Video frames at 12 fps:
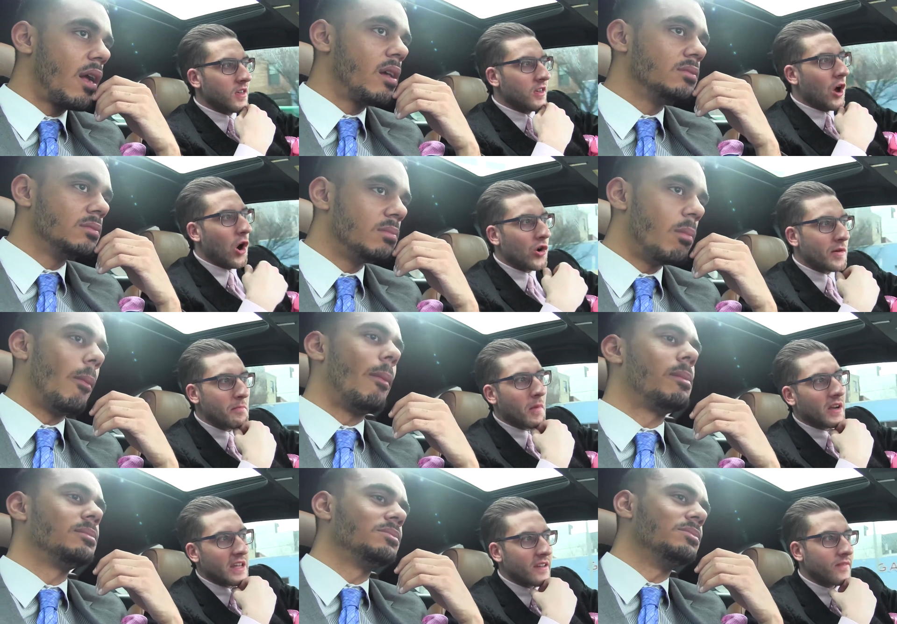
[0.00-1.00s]
Speaker 1: He owed
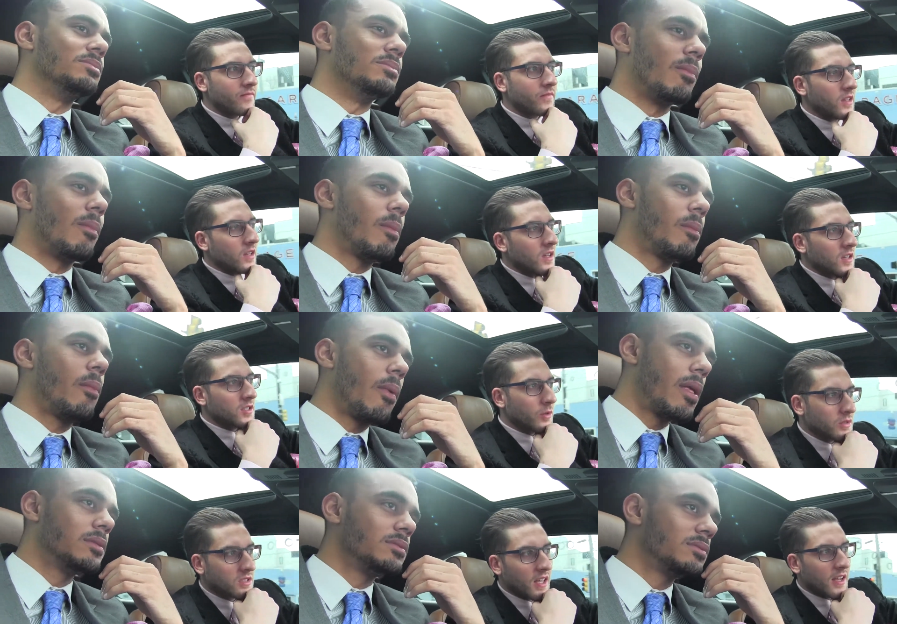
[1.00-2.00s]
him money. Mm.
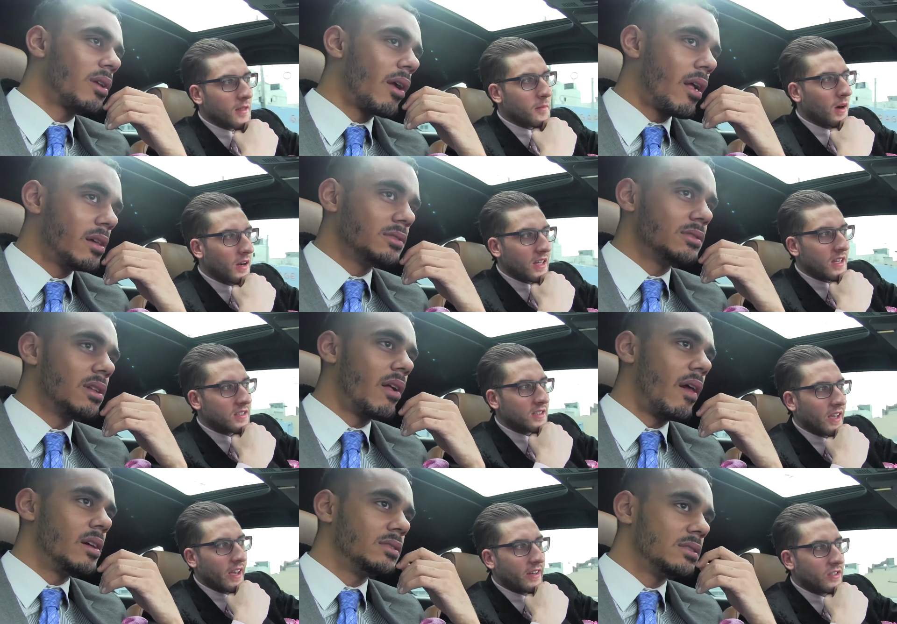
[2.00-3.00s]
So instead of the money, he
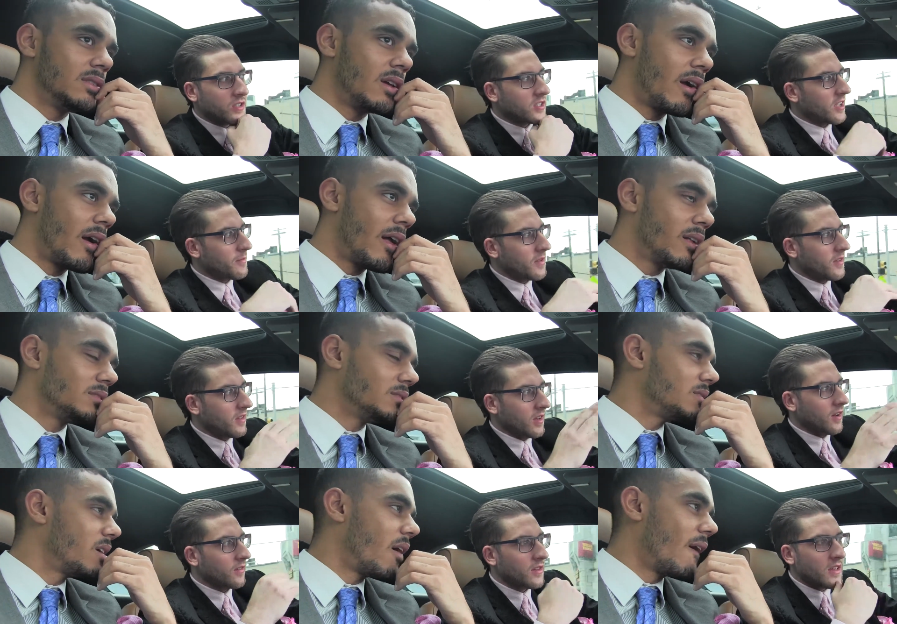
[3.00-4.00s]
said, "Just give me,"
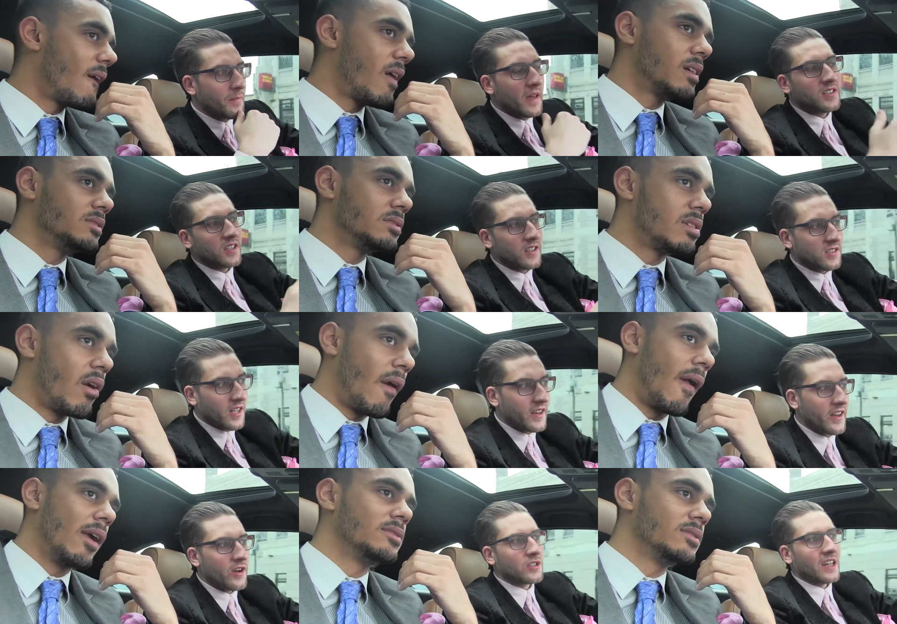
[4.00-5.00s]
you know. He basically
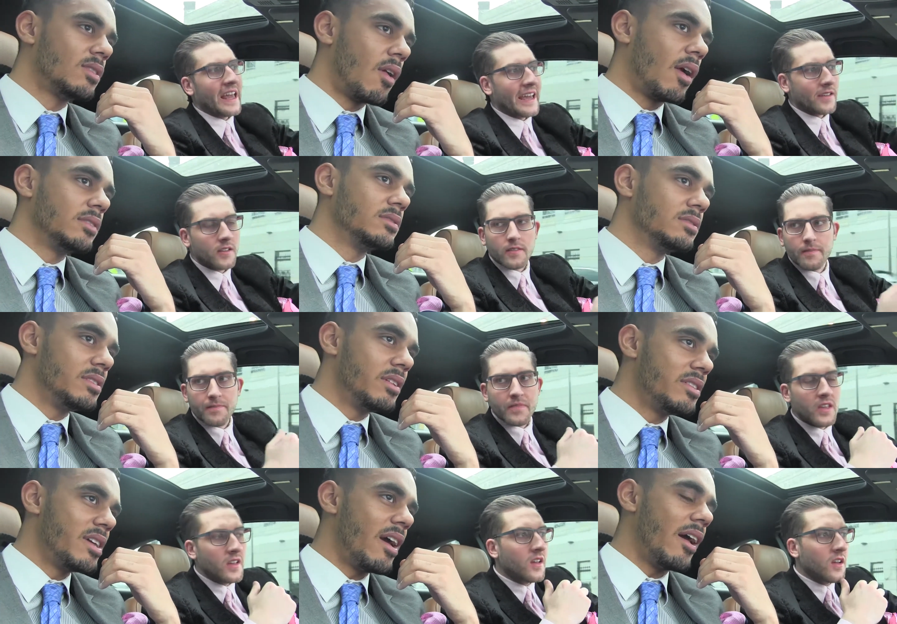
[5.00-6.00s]
said, "Here's land."
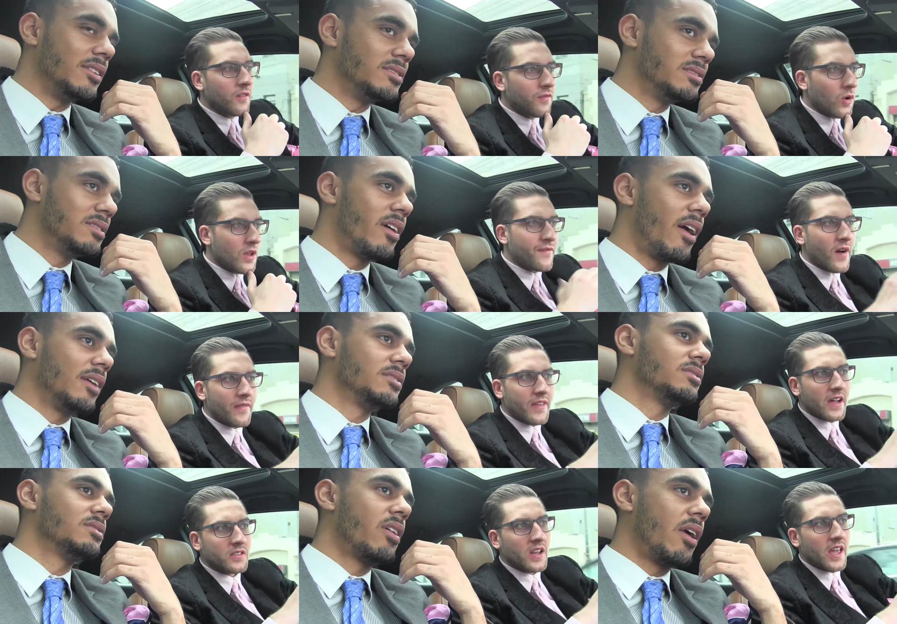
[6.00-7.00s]
Yeah.
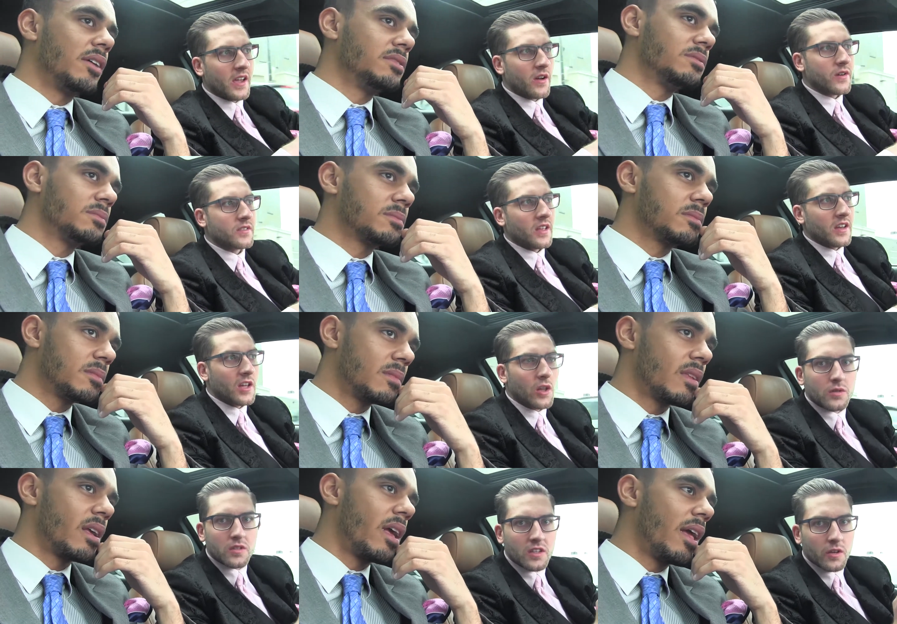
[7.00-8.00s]
45,000 acres, then he
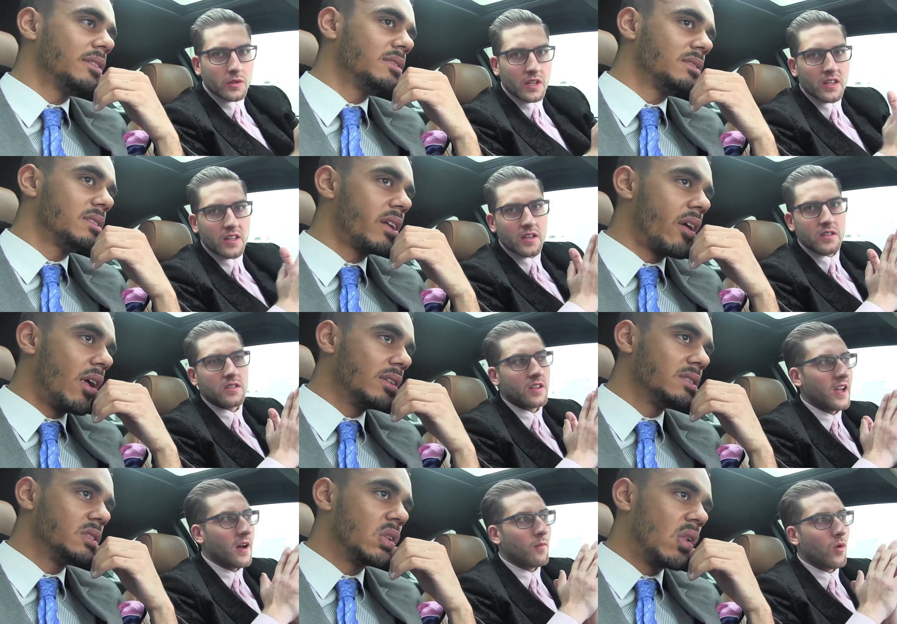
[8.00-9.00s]
closed the deal with the Indians
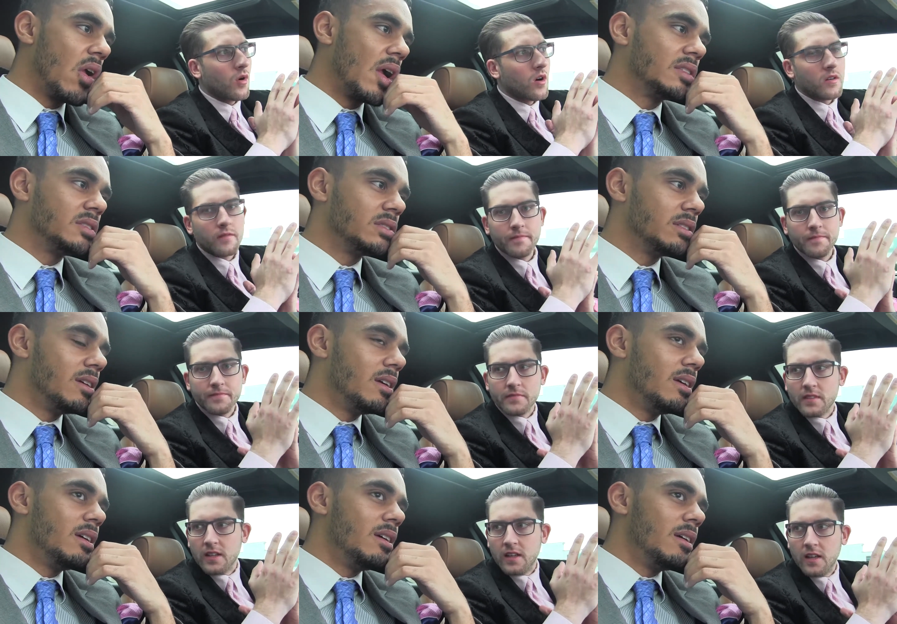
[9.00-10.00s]
and he got more.
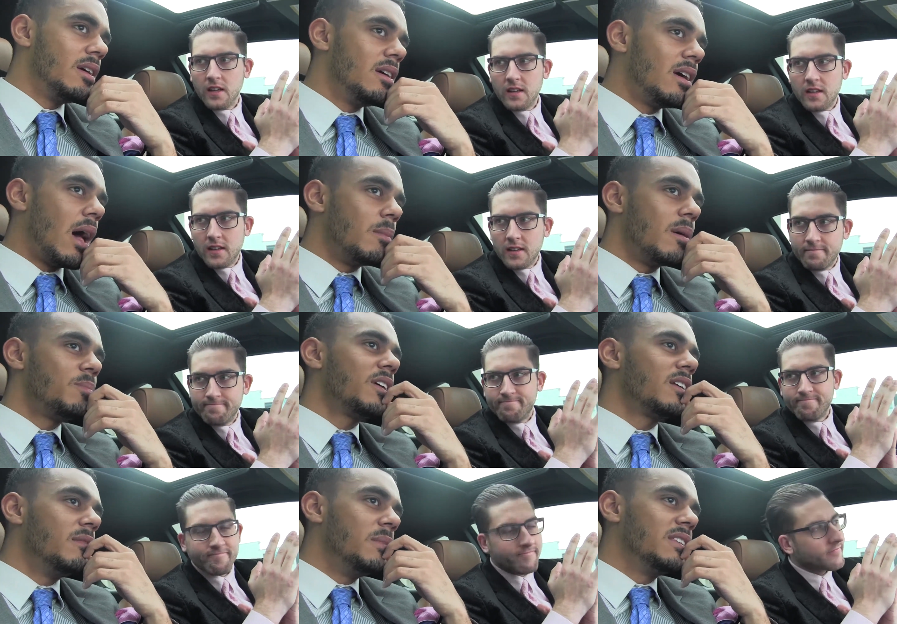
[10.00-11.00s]
I mean, I'm
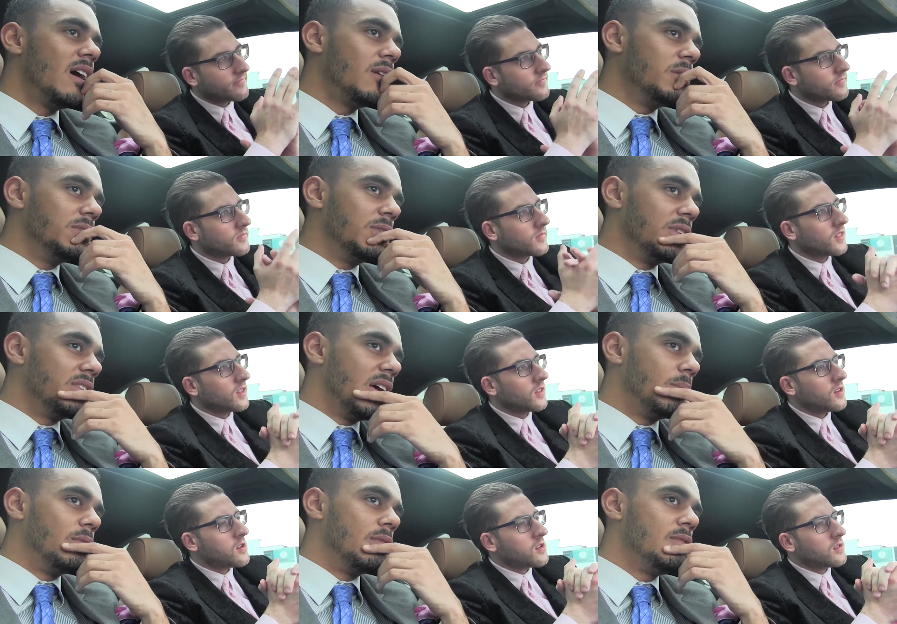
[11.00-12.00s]
thinking of McDonald's, for
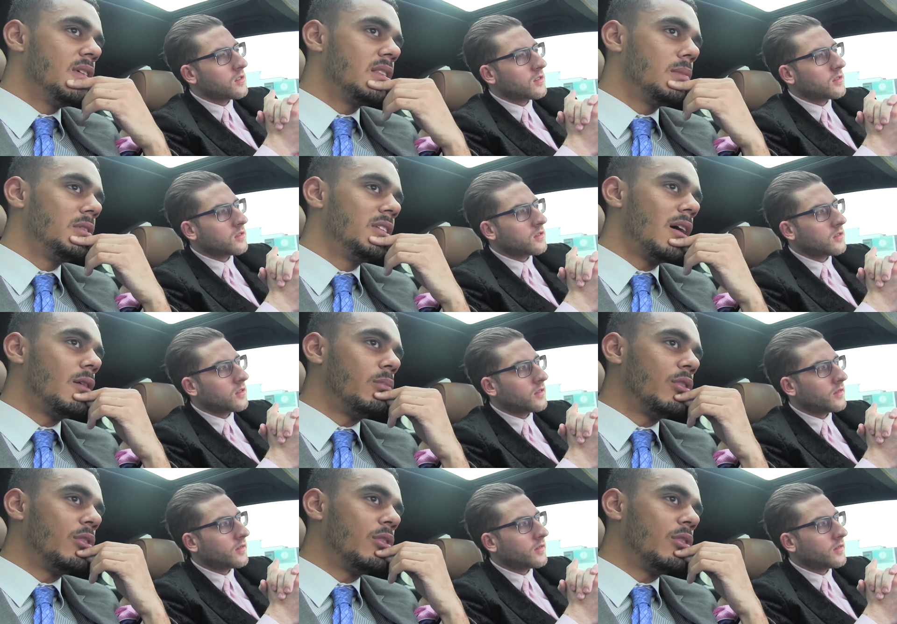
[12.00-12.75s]
example.
Speaker 2: You got the McDonald